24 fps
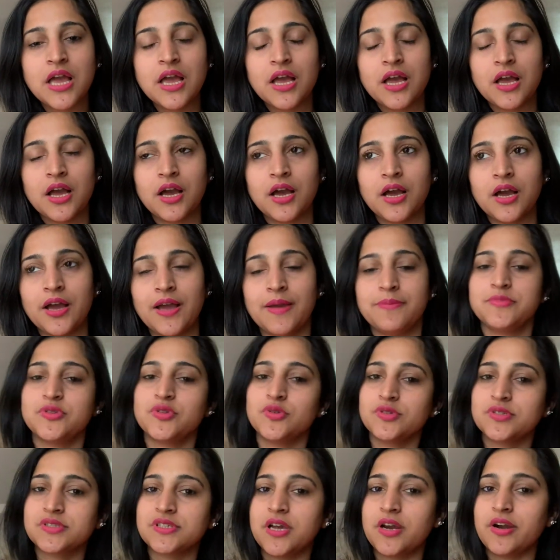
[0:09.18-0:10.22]
I'm
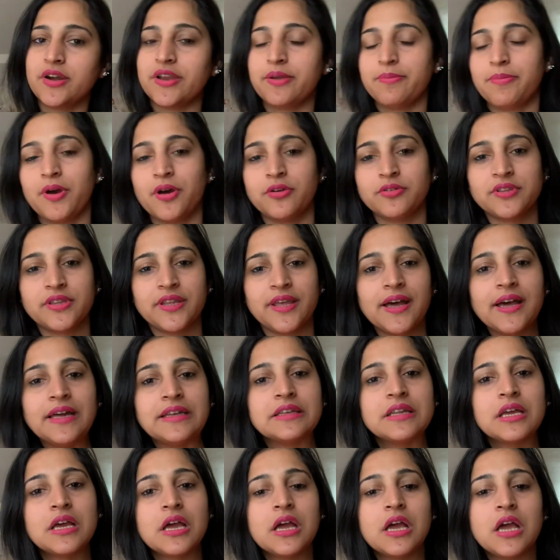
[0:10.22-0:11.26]
so sorry about that.
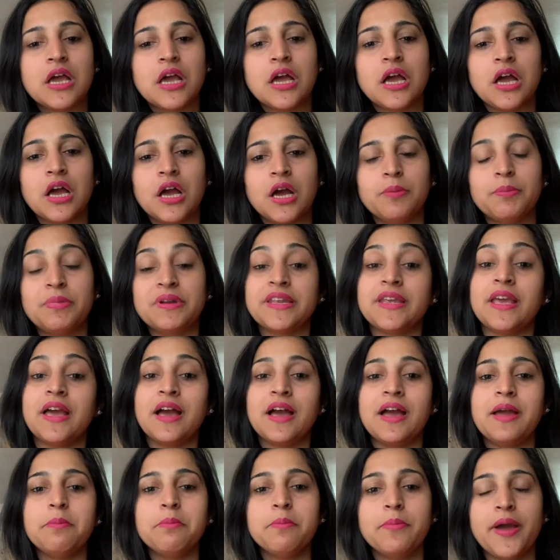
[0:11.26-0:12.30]
But yeah,
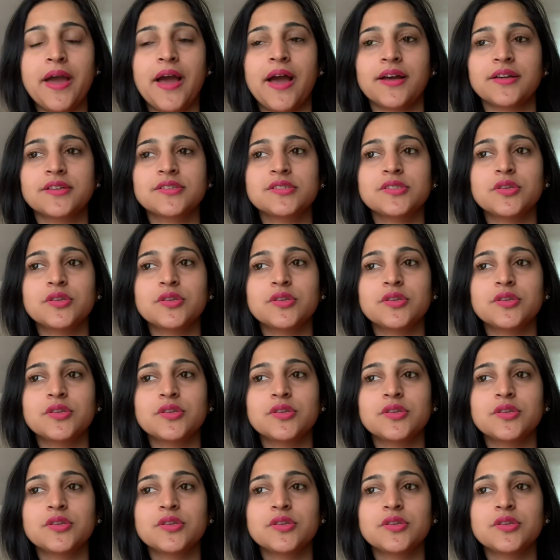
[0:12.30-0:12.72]
I'm back.